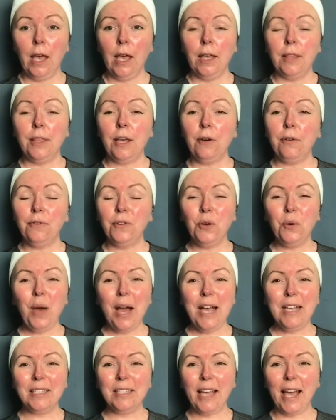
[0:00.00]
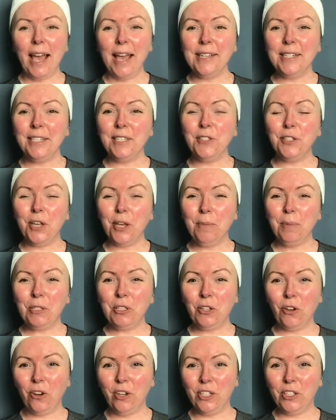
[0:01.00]
Now, if you ask any
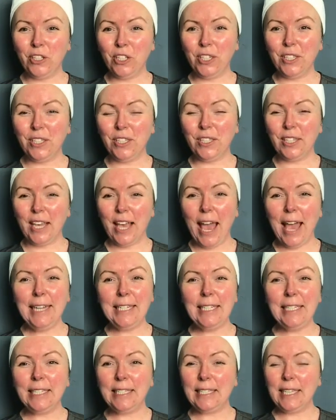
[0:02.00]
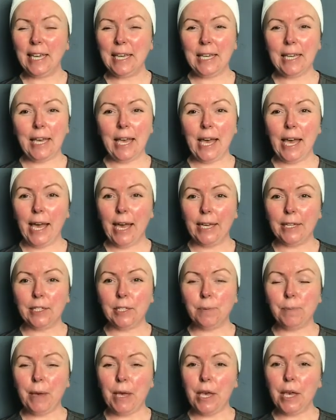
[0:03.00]
dermatologist, any skincare
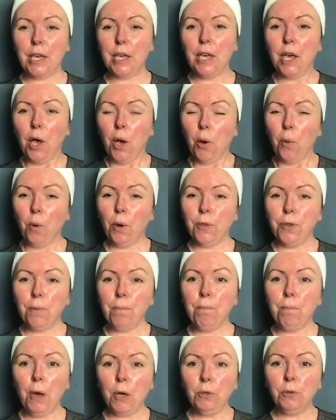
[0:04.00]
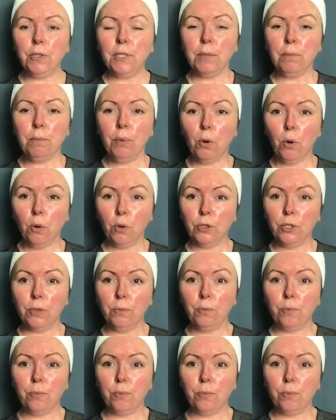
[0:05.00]
expert, what the most important